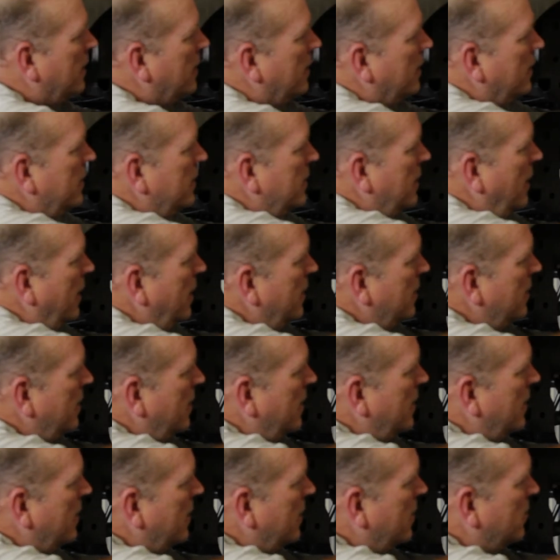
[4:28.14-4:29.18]
Go ahead and
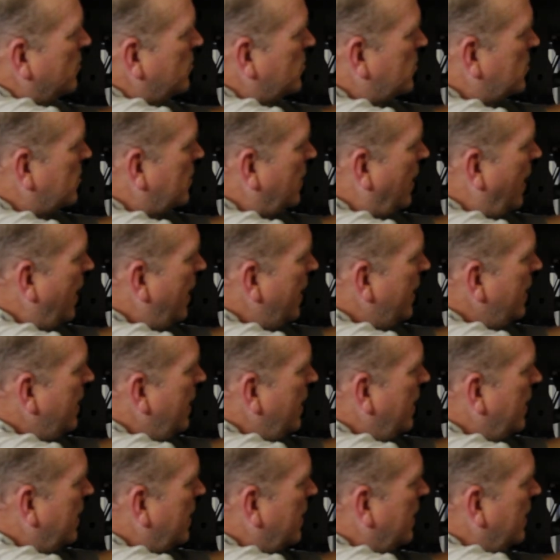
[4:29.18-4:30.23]
place your
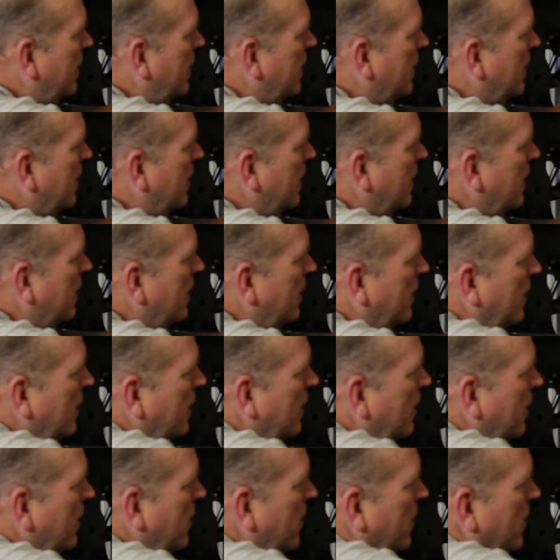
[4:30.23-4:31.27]
Swaybar link on the post
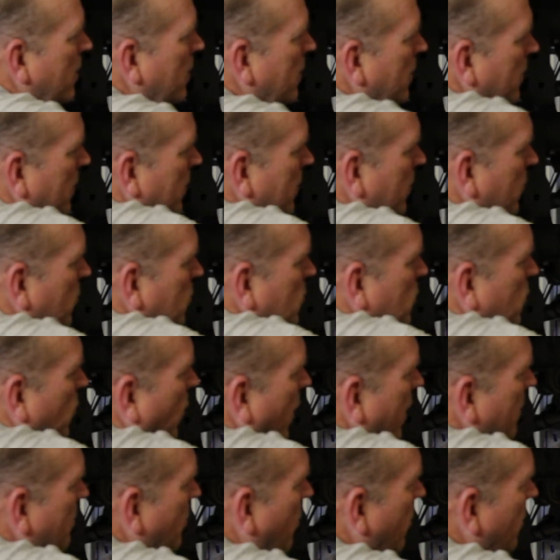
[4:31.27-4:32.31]
that you've just
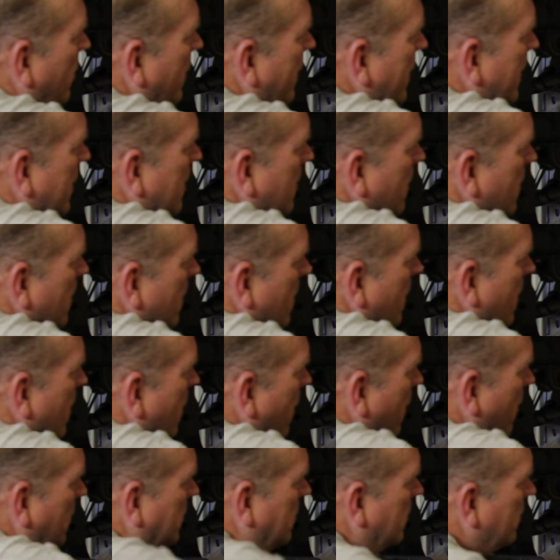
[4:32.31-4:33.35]
installed.
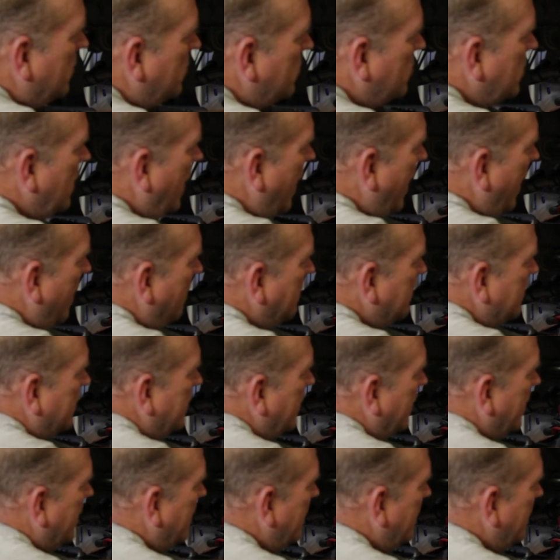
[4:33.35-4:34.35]
And you can also install the